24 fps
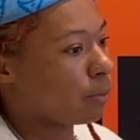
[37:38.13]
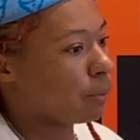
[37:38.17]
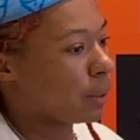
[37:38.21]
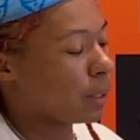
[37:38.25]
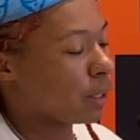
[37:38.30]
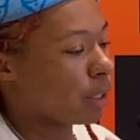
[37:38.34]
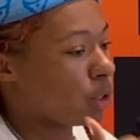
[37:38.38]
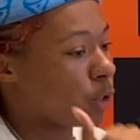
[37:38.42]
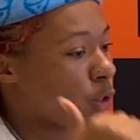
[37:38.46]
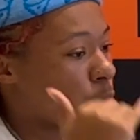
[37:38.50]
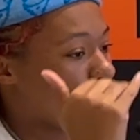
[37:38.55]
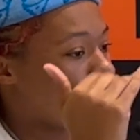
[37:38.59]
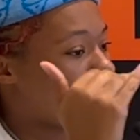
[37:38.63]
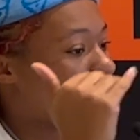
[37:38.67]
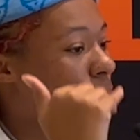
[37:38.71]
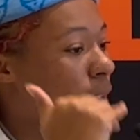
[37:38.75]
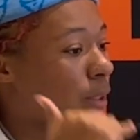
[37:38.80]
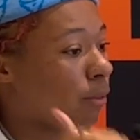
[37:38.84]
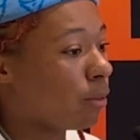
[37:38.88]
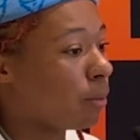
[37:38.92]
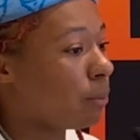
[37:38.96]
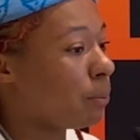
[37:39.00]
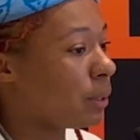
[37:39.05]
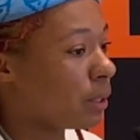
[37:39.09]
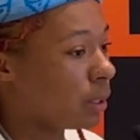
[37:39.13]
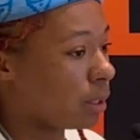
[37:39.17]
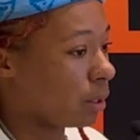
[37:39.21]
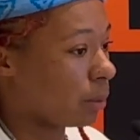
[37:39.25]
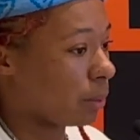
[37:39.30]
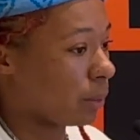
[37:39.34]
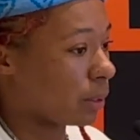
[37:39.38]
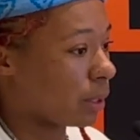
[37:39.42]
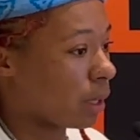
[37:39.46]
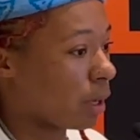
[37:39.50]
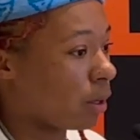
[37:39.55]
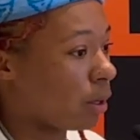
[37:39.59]
because you would even be here
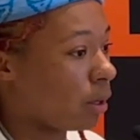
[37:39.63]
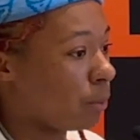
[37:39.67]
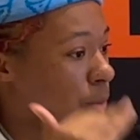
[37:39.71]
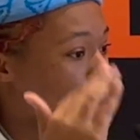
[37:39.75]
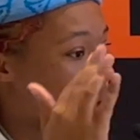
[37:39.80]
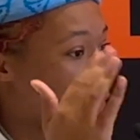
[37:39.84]
without Him.